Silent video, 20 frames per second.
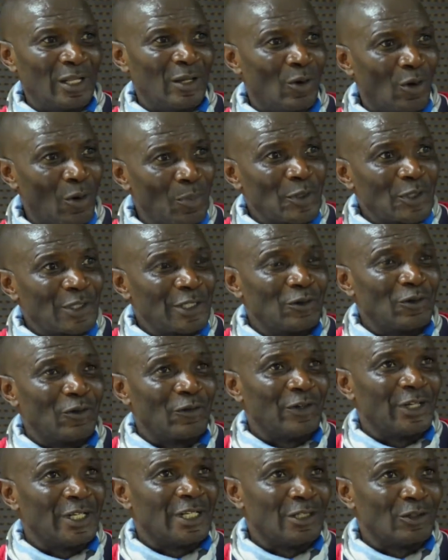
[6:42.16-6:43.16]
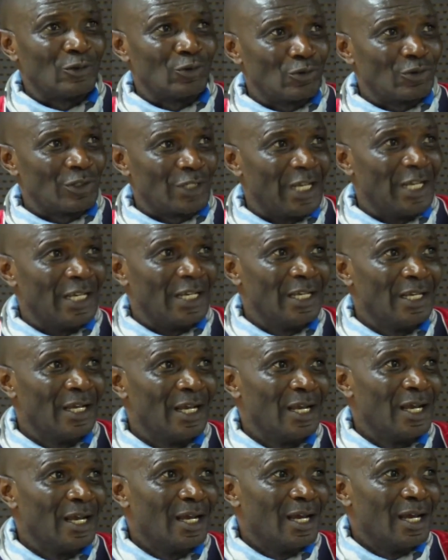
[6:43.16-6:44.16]
opposite of it, to say
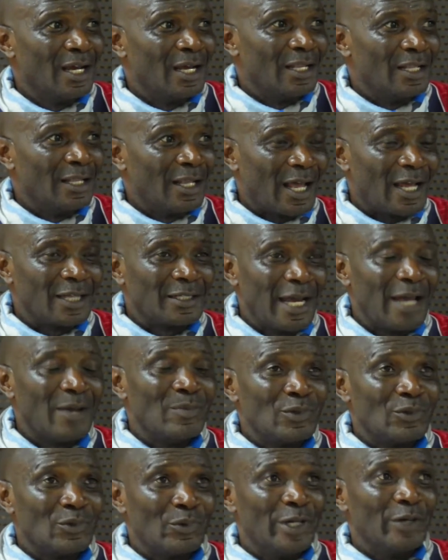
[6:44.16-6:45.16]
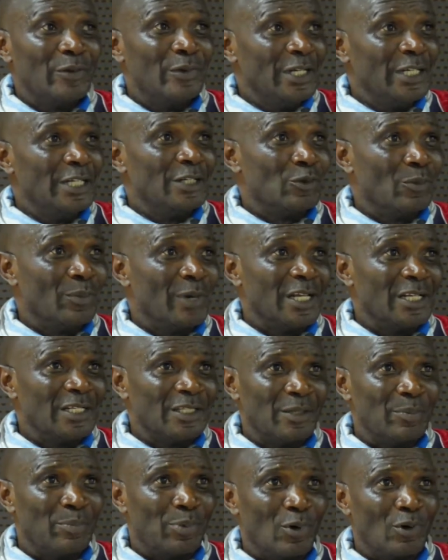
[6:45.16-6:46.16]
there are times where we need to manage
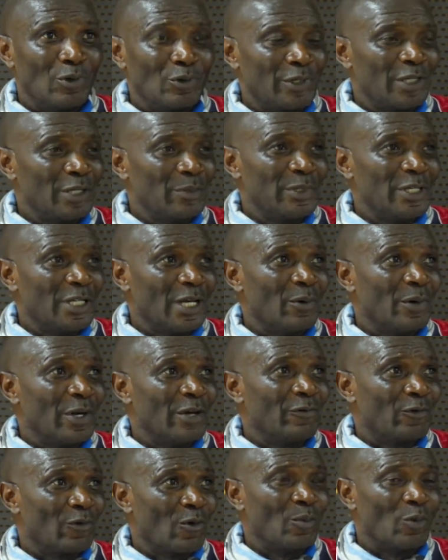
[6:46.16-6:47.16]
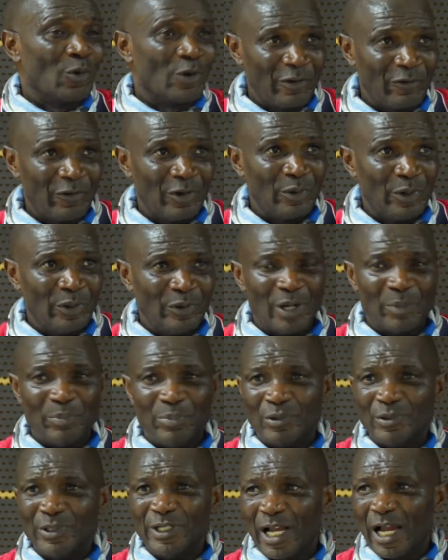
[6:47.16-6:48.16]
the ball, to keep it away from, or even when we are
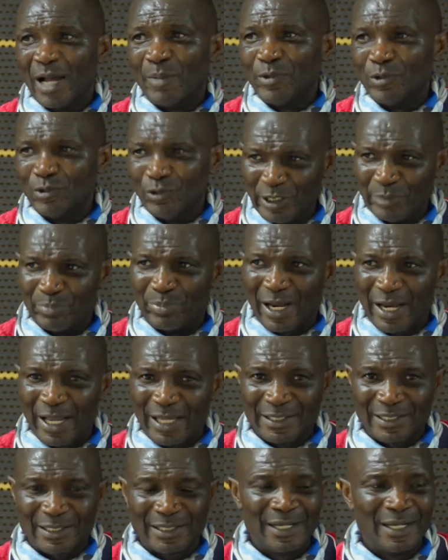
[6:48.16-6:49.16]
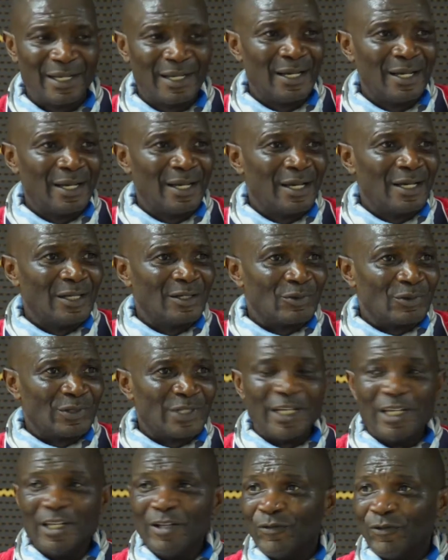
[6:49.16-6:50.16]
building up, you need balance. To
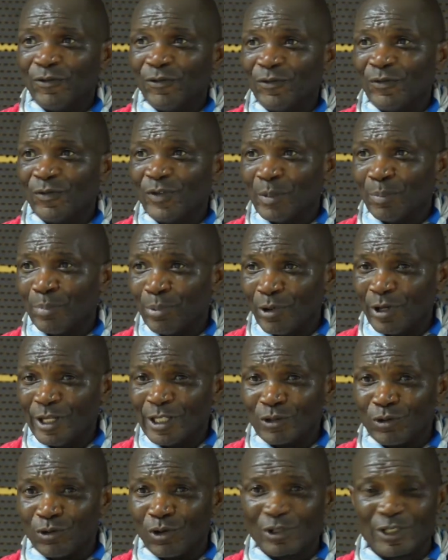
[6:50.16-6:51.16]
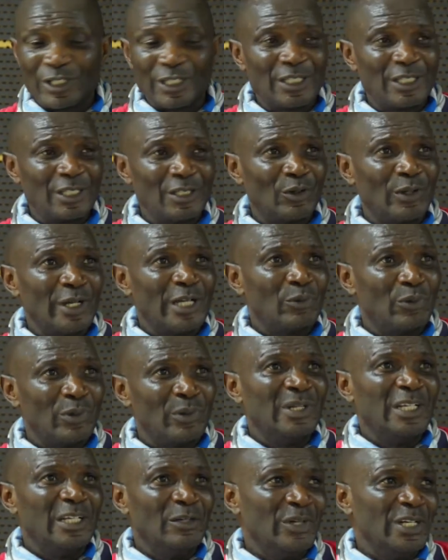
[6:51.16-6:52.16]
say if the ball is lost, you can
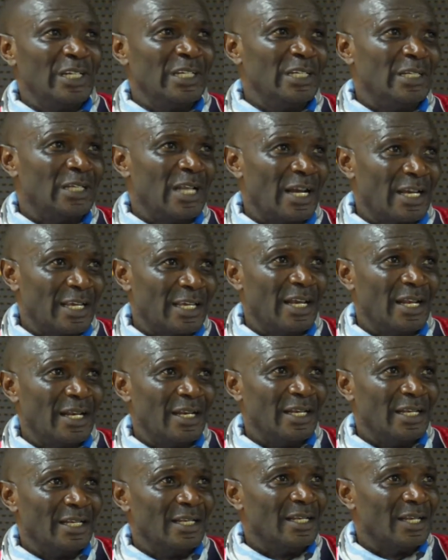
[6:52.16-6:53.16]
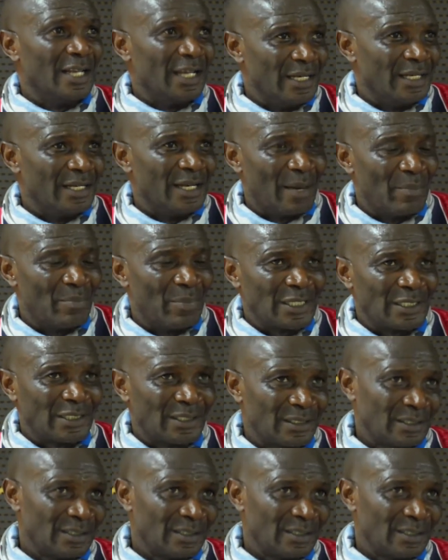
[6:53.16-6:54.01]
quickly win it again in, in numbers.